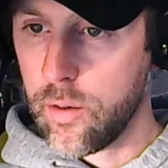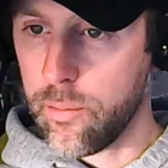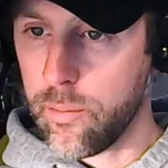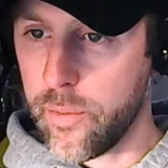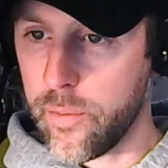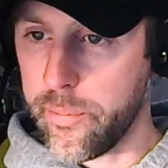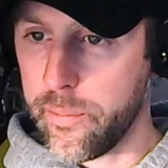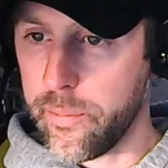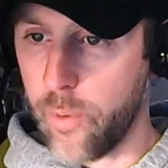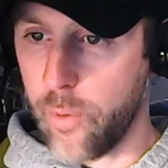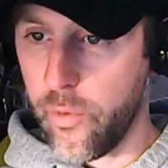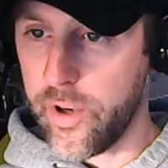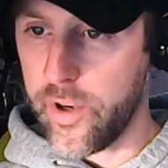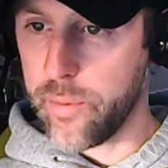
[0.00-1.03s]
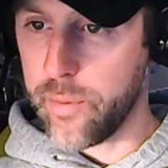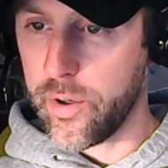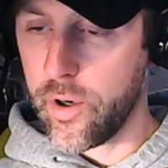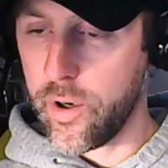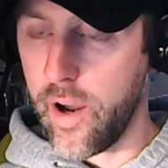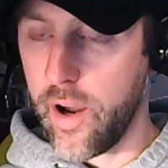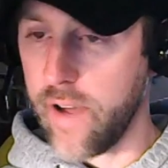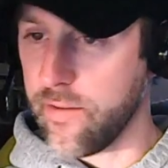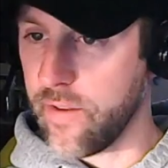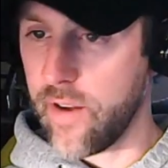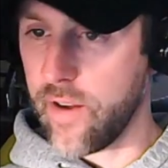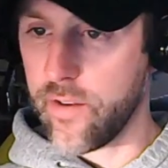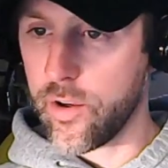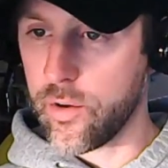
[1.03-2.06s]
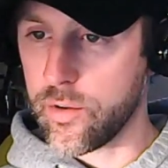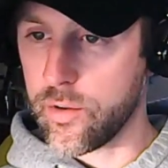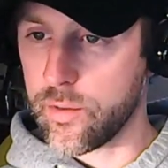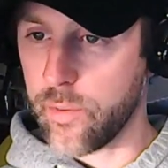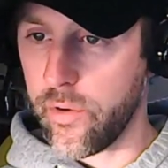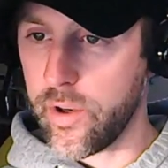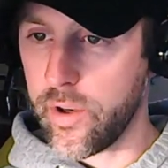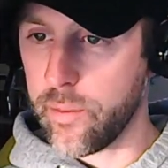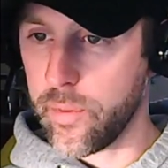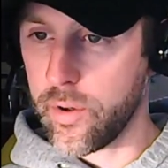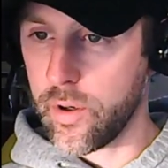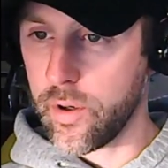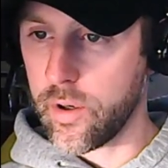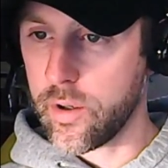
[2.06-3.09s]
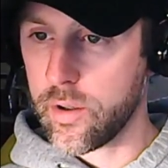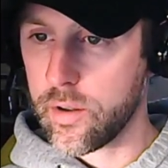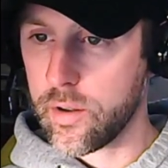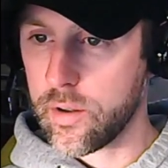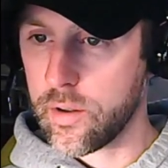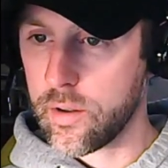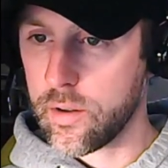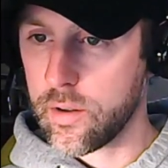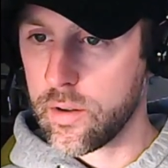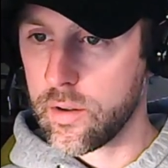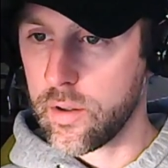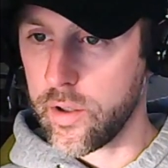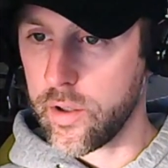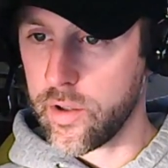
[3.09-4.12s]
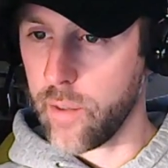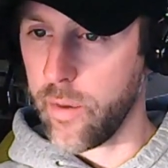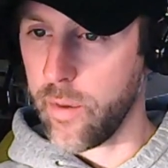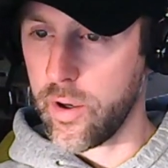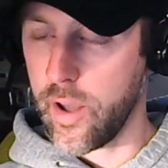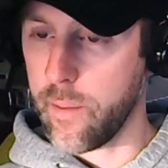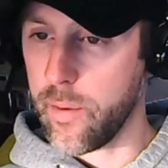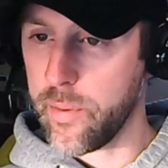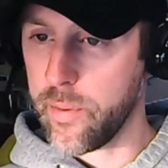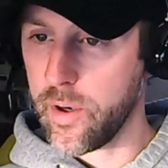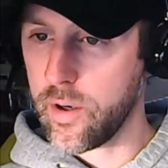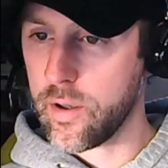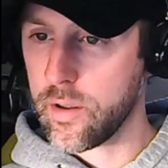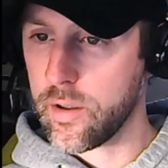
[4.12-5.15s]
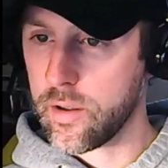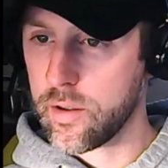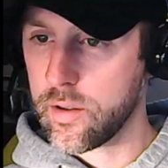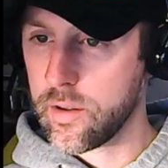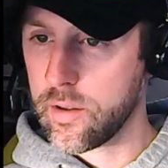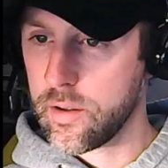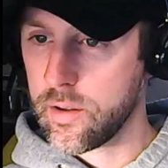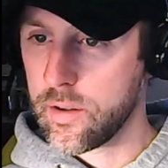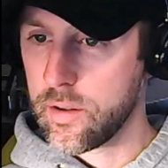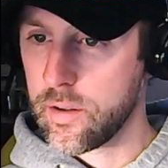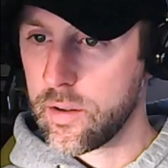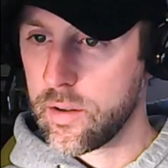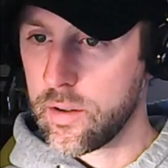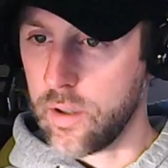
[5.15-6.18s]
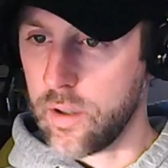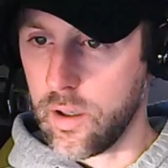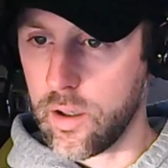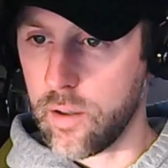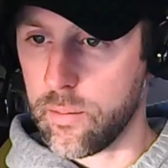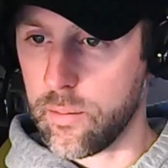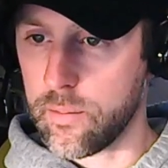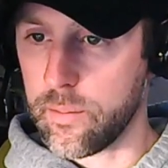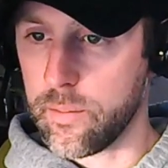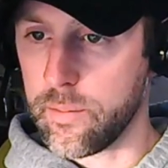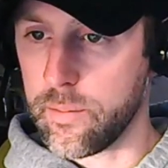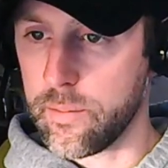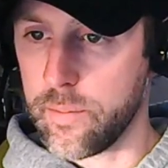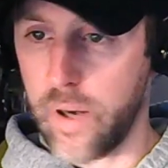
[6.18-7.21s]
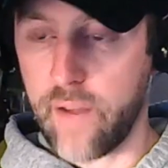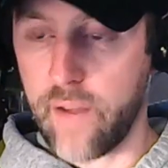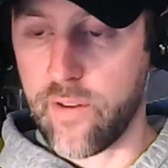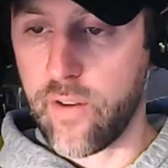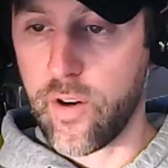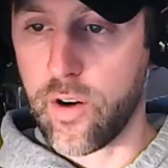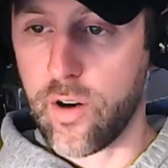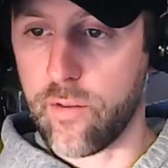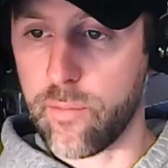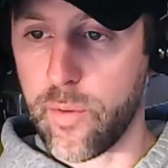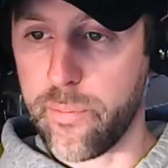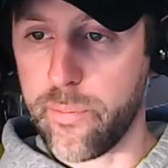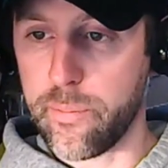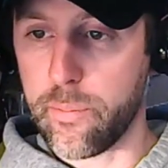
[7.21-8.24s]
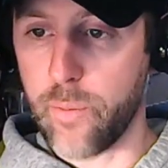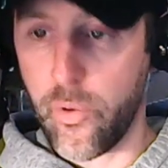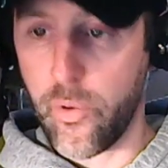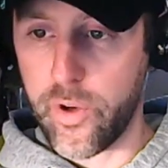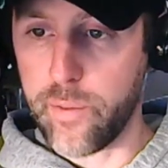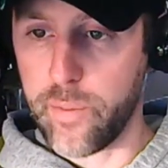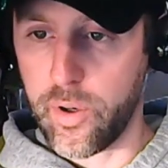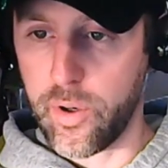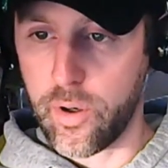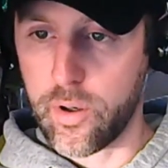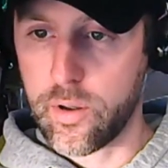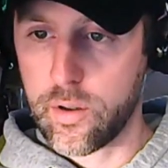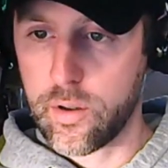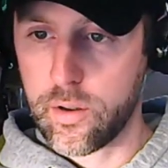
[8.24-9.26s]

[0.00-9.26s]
Marine Pure, I've never used Marine Pure. Are you talking about Chemi Pure? But I've never heard of Marine Pure.